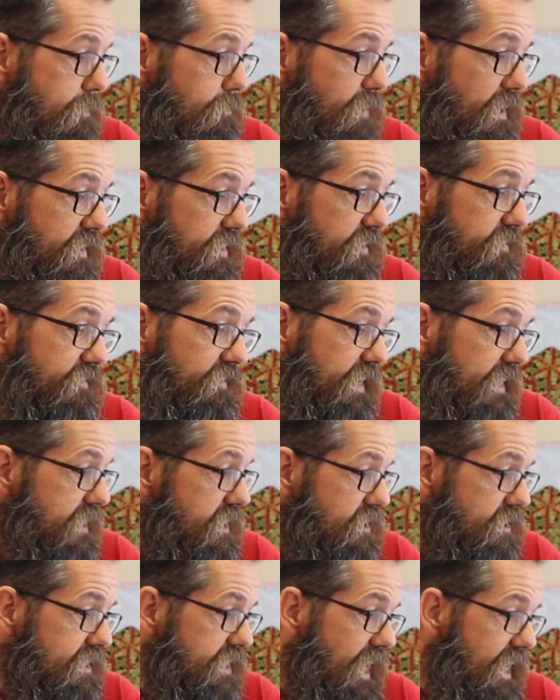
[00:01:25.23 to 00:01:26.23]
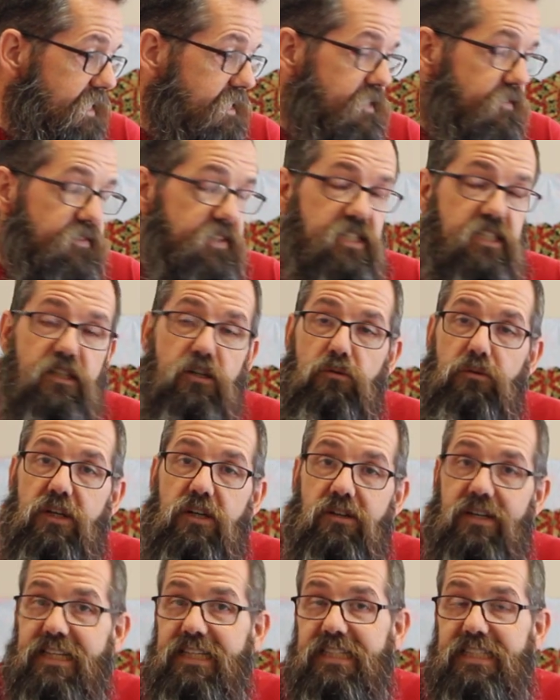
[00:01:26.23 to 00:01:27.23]
But the finished size of this
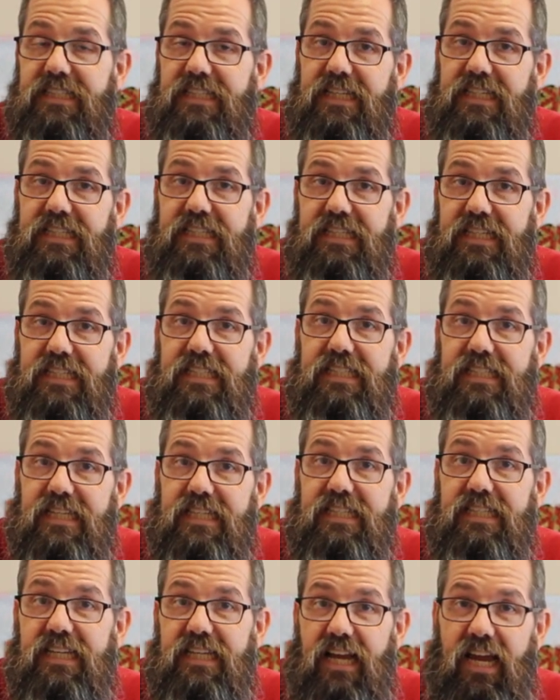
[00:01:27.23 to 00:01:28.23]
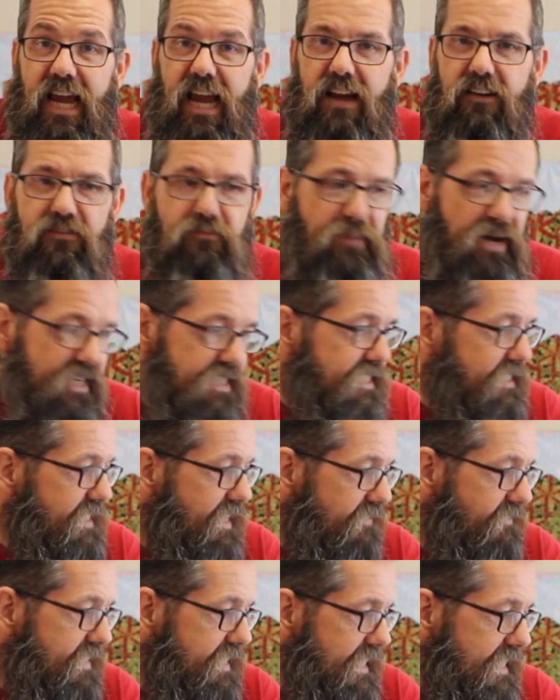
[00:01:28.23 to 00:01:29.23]
quilt is 66 and a half by
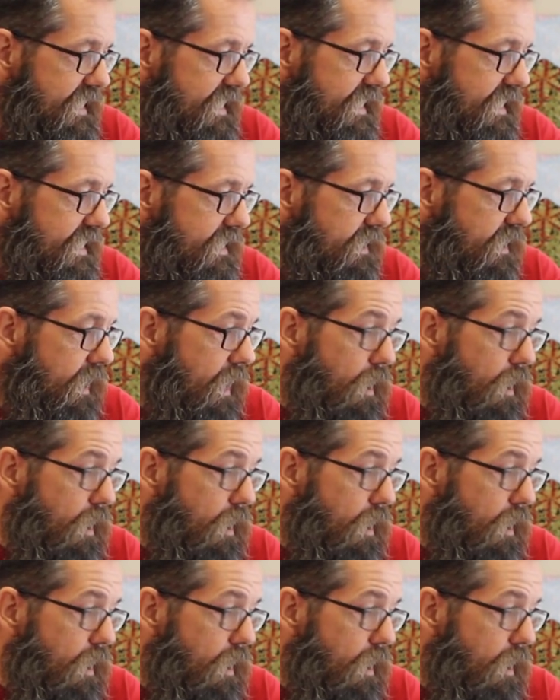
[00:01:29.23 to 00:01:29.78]
70,